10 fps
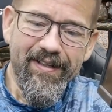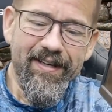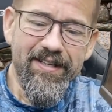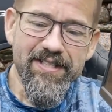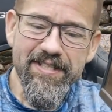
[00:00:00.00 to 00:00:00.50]

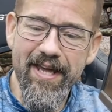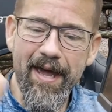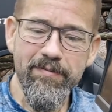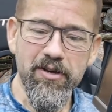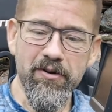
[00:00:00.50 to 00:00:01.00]
It just
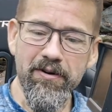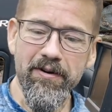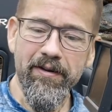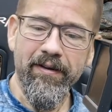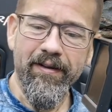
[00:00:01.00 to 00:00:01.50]
snaps
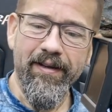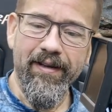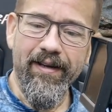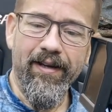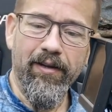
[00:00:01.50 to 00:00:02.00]
on,
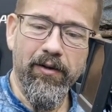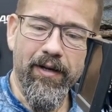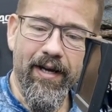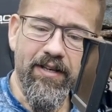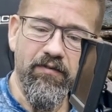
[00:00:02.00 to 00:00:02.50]
and look,
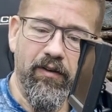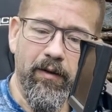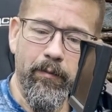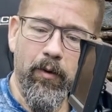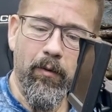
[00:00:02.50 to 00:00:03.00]
I can
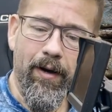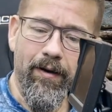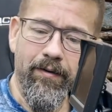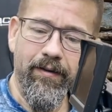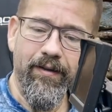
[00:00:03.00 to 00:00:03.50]
flip it
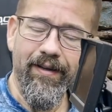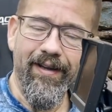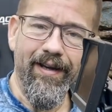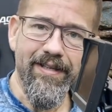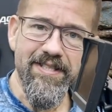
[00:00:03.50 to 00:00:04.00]
around and
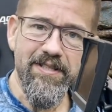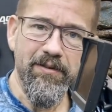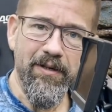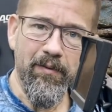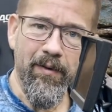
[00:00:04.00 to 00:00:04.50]
I can still
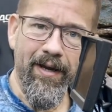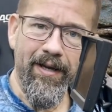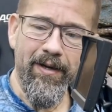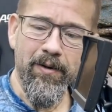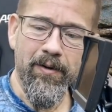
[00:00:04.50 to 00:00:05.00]
get right
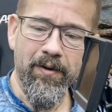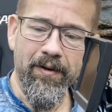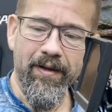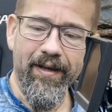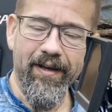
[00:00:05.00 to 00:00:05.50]
here
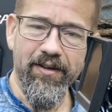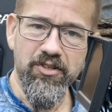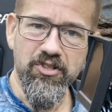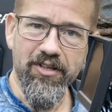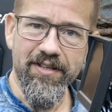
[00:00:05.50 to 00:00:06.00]
and
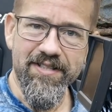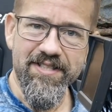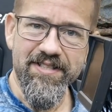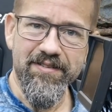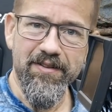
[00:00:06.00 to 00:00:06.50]

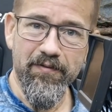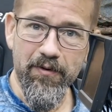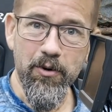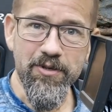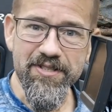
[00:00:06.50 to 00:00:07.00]
adjust the
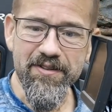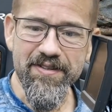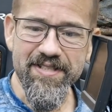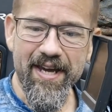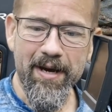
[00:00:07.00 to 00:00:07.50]
focus on
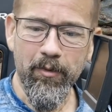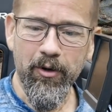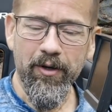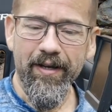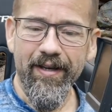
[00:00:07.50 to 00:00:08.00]
this
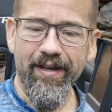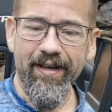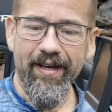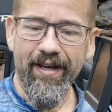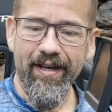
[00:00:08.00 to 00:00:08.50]
camera,
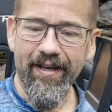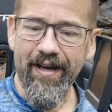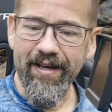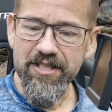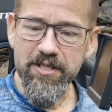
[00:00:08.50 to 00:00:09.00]
and
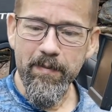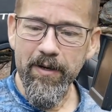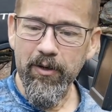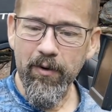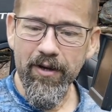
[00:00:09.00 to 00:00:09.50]
I can just
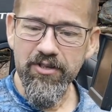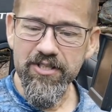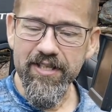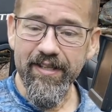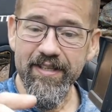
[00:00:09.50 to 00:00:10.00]
spin it around
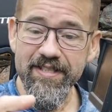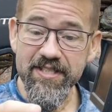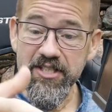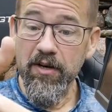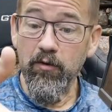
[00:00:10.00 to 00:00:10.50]
just like this.
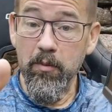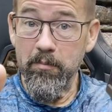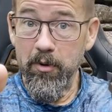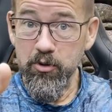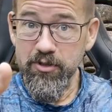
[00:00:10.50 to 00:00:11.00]
It's covering
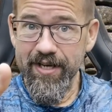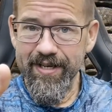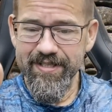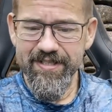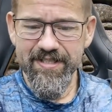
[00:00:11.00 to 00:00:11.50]
both
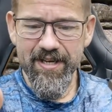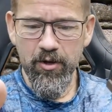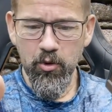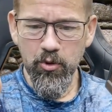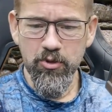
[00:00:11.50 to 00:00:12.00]
sides because that
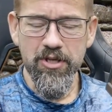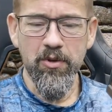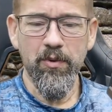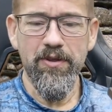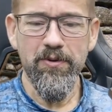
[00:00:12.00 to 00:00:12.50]
hole goes all
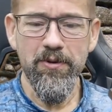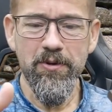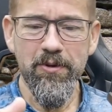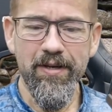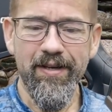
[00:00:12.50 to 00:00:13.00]
the way
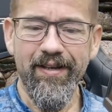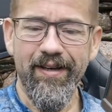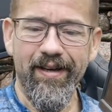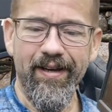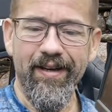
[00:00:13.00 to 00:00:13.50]
through,
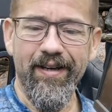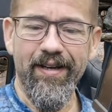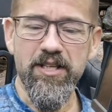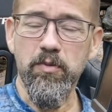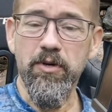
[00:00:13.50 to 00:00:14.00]
and
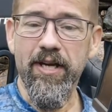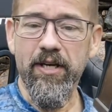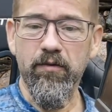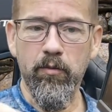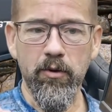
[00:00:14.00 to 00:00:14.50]
it's
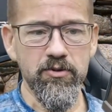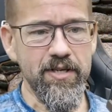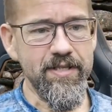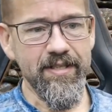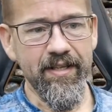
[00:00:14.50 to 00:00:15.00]
protected from both
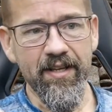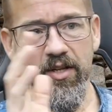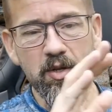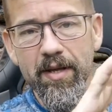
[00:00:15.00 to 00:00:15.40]
sides, and it